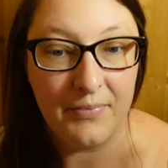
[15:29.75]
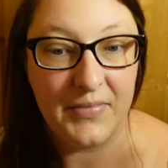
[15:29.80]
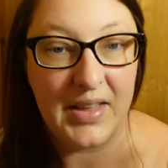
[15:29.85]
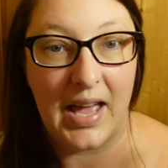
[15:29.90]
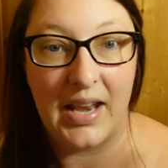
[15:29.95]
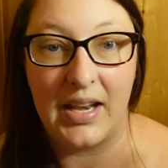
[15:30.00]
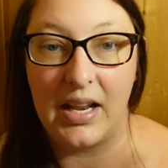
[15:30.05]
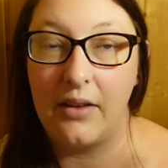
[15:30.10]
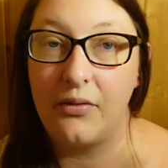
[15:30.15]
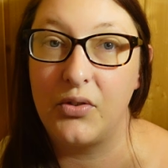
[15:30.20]

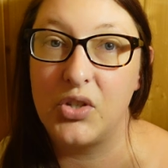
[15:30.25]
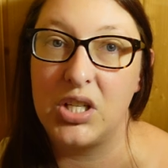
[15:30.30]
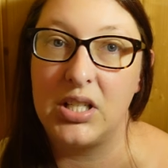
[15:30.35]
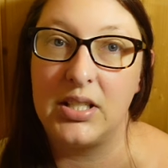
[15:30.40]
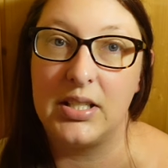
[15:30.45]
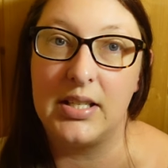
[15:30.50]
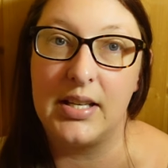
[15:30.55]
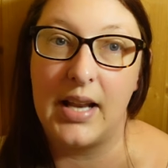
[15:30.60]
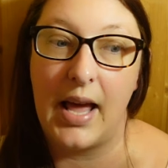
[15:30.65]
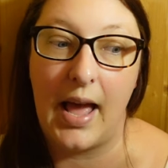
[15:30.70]
And if she
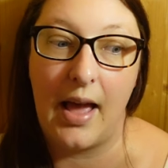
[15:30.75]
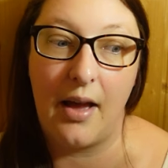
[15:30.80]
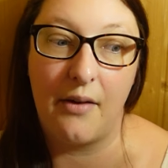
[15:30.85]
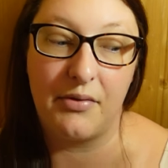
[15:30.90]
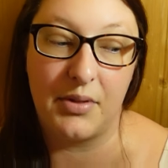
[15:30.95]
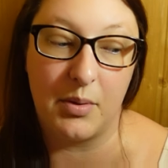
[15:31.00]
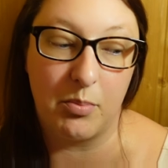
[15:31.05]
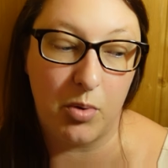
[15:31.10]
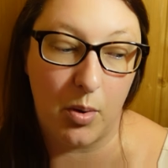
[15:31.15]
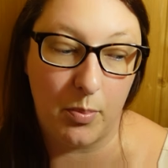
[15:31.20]
didn't
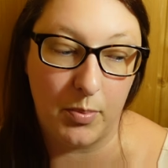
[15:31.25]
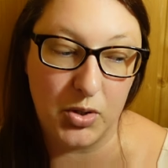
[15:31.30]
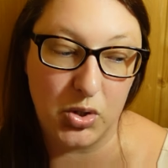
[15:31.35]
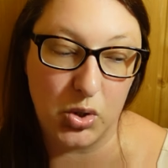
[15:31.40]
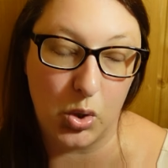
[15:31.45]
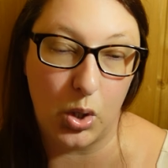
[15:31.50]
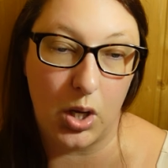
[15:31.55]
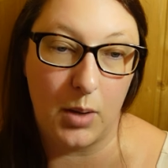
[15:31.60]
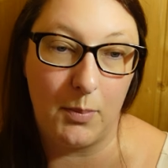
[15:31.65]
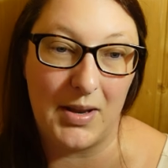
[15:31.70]
have the proper
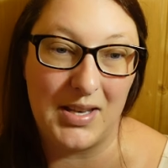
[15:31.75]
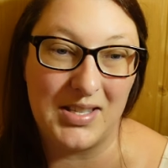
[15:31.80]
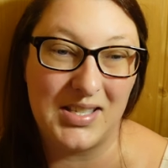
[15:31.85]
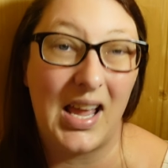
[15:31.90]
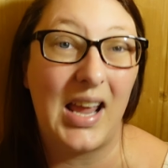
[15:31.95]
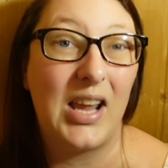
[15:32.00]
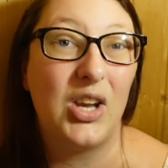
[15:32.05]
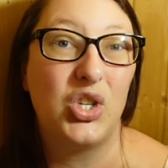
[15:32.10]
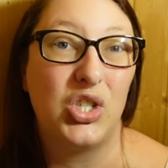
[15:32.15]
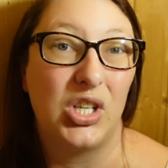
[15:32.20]

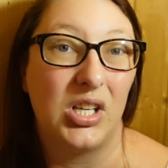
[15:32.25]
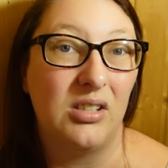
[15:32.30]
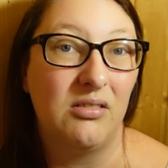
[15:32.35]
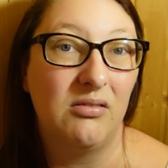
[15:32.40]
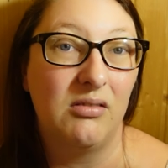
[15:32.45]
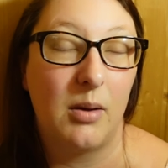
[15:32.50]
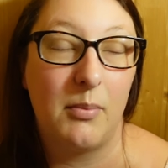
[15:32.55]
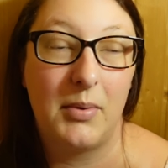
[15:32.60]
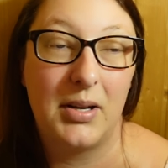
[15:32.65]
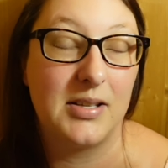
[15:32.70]

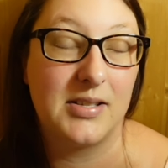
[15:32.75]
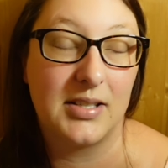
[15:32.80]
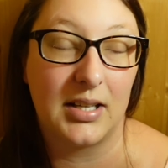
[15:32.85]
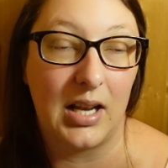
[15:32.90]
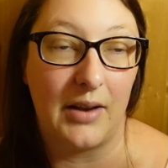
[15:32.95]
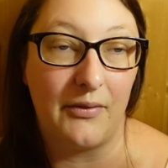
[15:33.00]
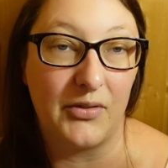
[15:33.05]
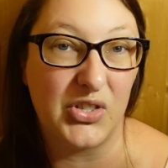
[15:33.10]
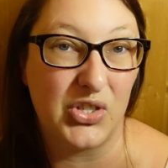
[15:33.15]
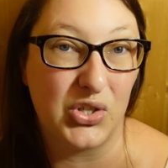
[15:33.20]
documentation, I mean, it's a
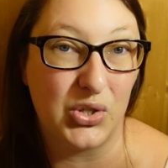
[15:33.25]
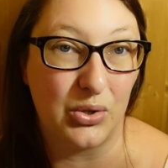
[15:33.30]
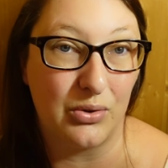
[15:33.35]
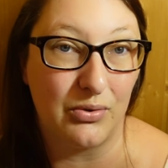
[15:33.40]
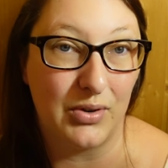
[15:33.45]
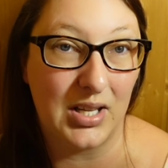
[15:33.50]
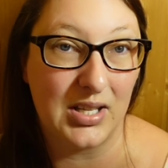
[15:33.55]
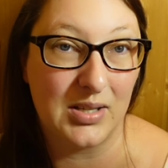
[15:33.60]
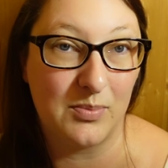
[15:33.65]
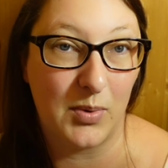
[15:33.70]
clever
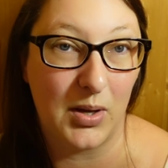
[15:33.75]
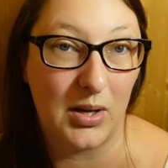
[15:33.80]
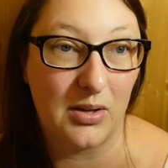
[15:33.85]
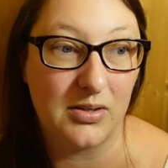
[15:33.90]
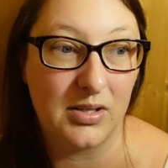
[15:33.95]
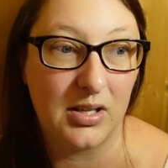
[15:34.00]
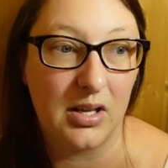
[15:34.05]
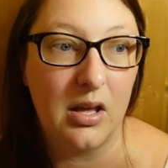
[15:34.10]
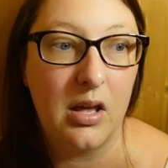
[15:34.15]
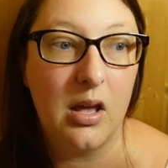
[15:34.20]
story, I
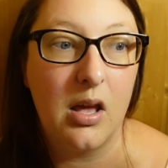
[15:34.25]
suppose.